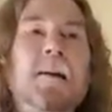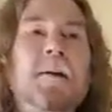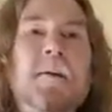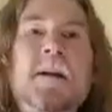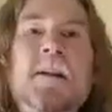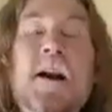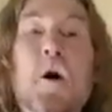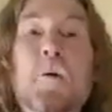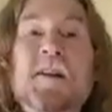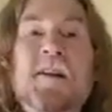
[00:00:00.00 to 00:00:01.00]
It's not
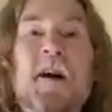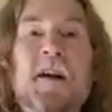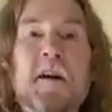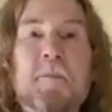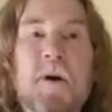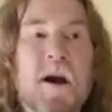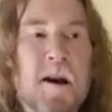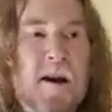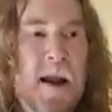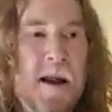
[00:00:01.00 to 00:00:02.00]
always sunny
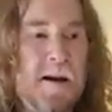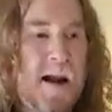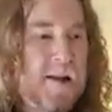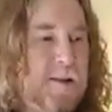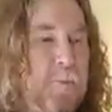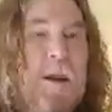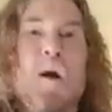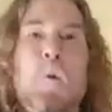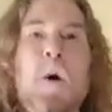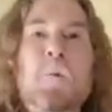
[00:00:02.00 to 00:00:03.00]
and nice
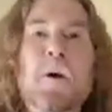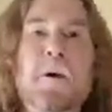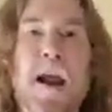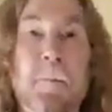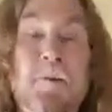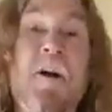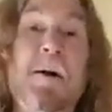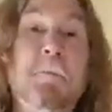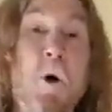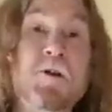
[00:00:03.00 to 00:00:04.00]
when we camp. In fact,
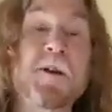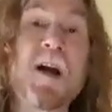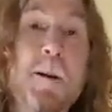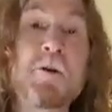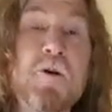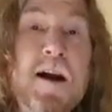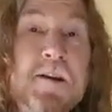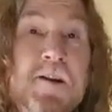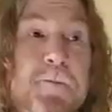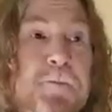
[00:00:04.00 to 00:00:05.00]
most of the time it rains.
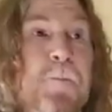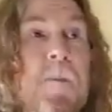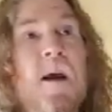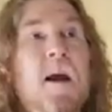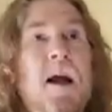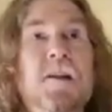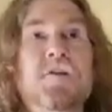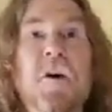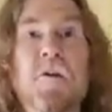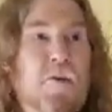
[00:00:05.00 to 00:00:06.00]
It's
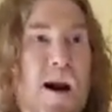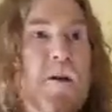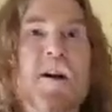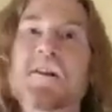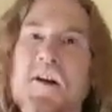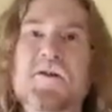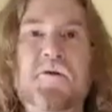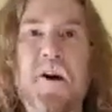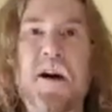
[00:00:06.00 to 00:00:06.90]
very rare that it doesn't rain.